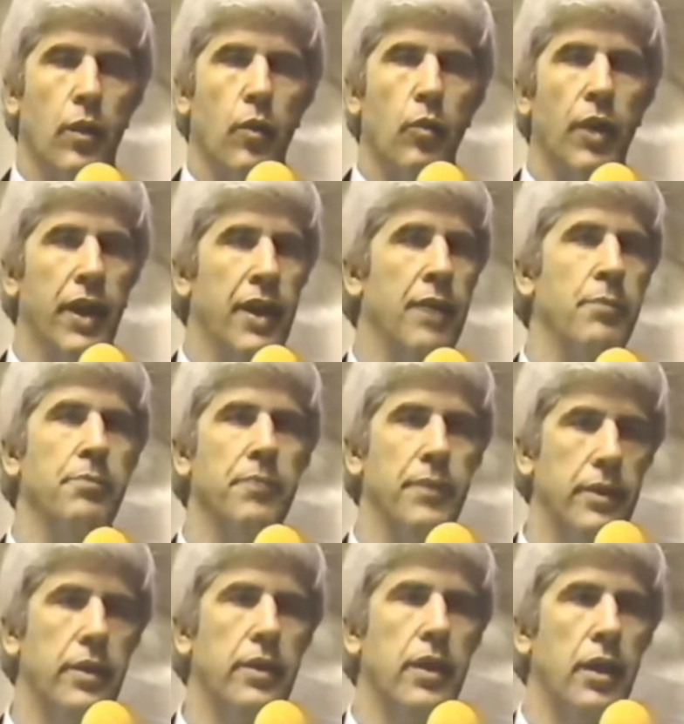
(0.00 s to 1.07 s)
Well, I'm
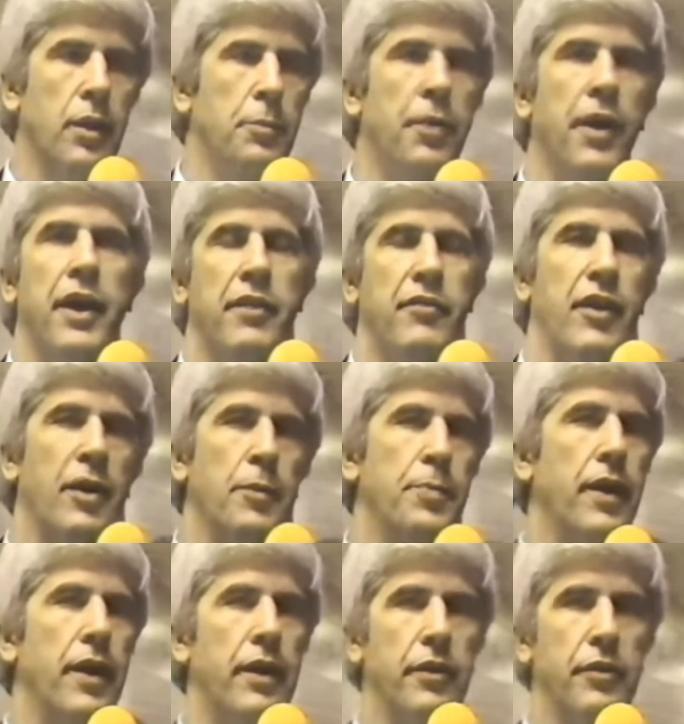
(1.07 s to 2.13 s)
uh, proud of our
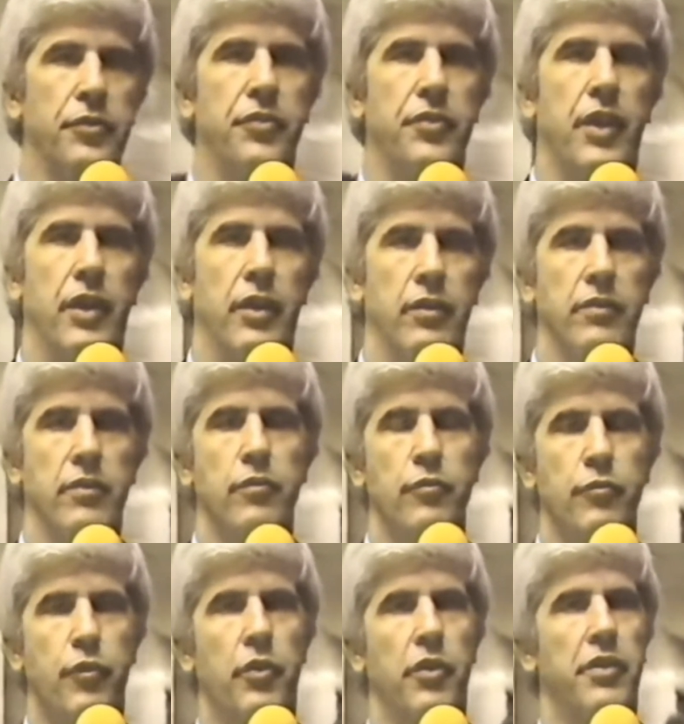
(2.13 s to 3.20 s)
players uh,
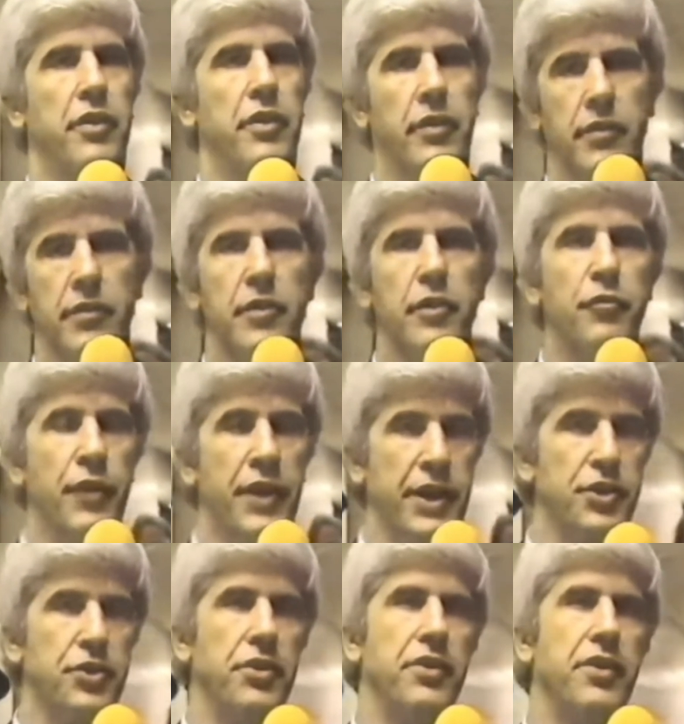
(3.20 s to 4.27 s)
for the, the
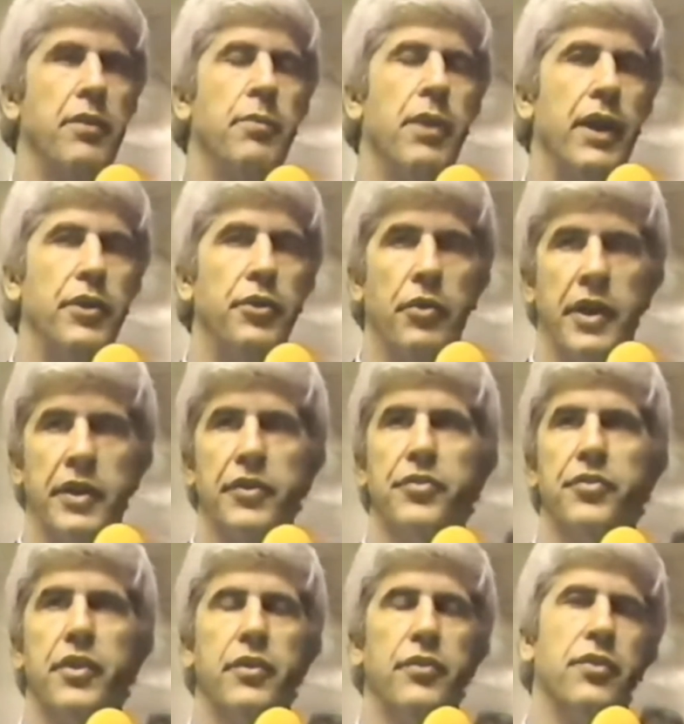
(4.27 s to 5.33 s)
finish that they made during the
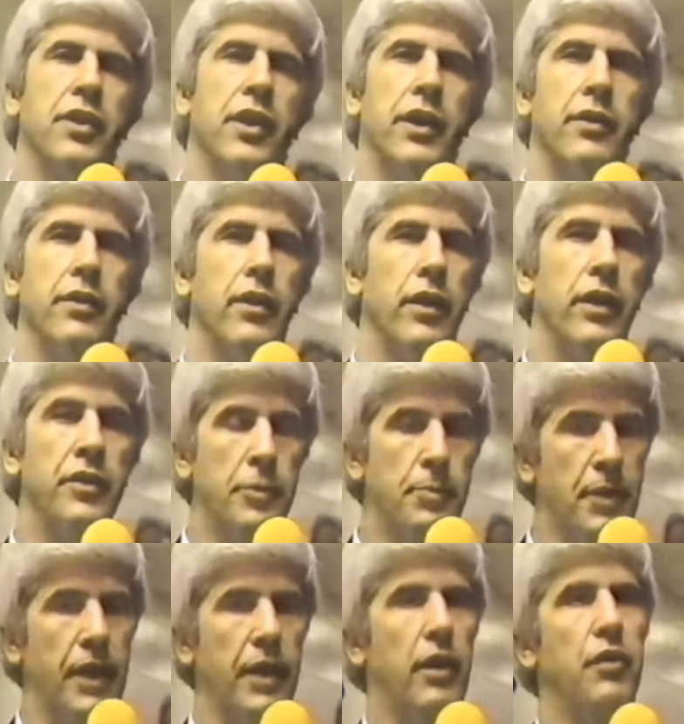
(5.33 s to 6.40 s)
season and uh, in the
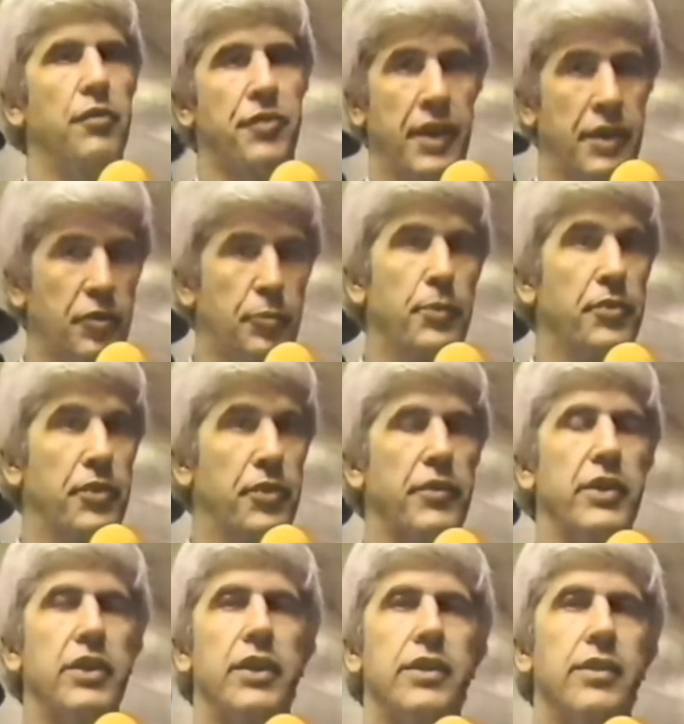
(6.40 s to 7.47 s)
playoffs and
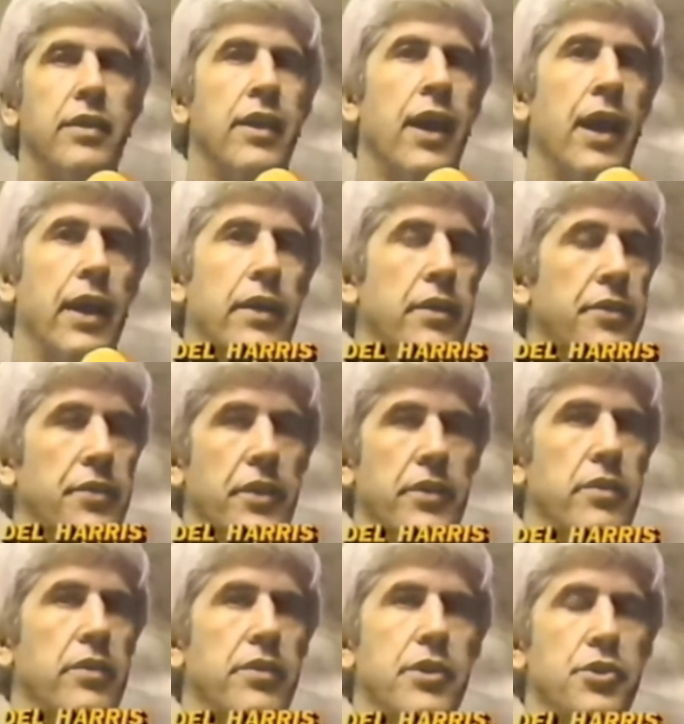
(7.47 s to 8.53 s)
specifically tonight. I thought
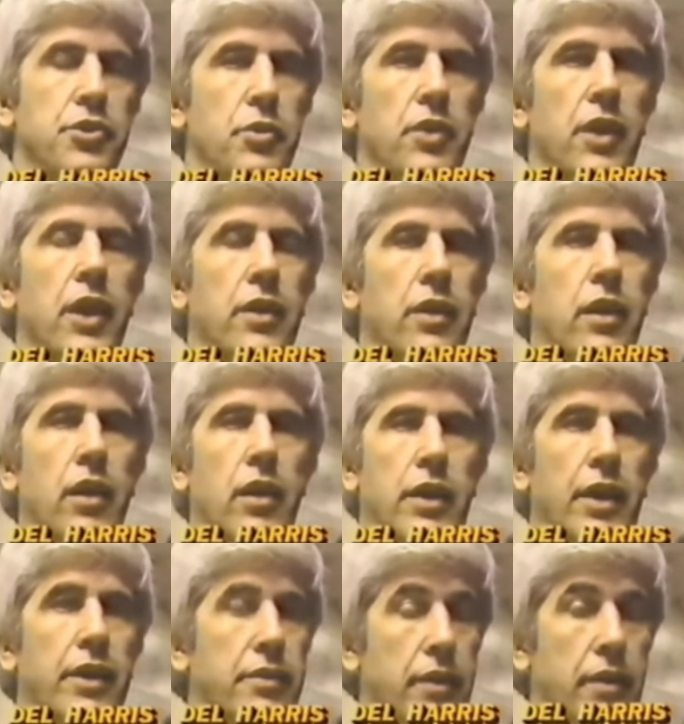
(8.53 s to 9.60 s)
that they showed a lot of heart
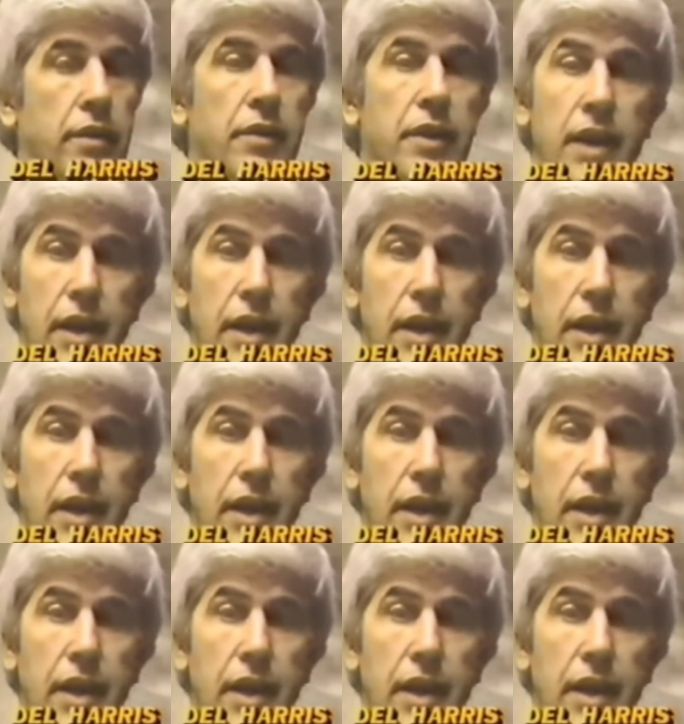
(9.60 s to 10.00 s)
out there.